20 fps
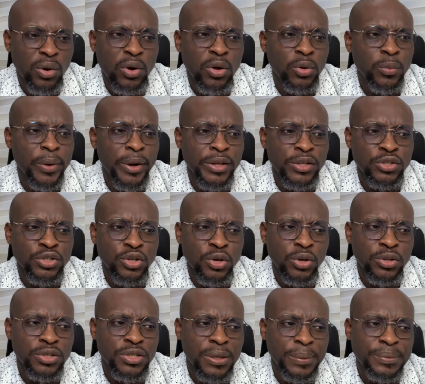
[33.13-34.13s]
Oh, we're in
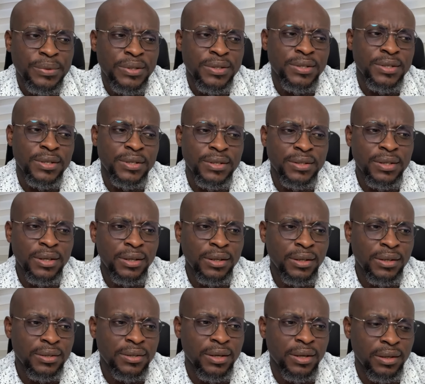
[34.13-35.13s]
John chapter
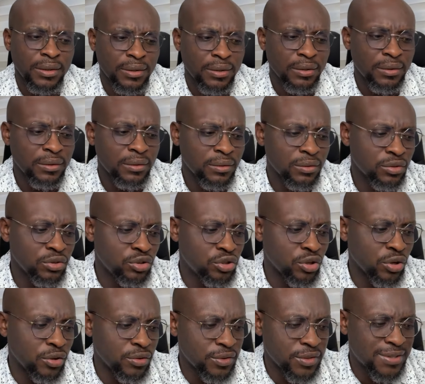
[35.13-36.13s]
sixteen, is it?
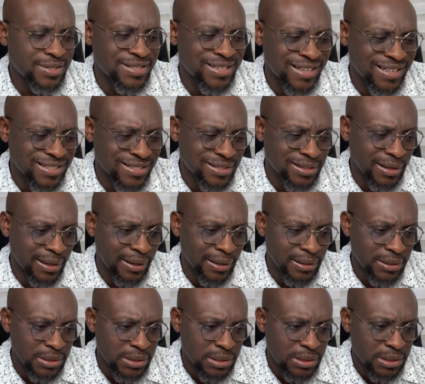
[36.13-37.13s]
John
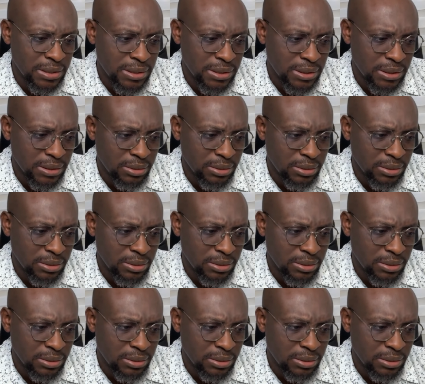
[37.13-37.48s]
sixteen.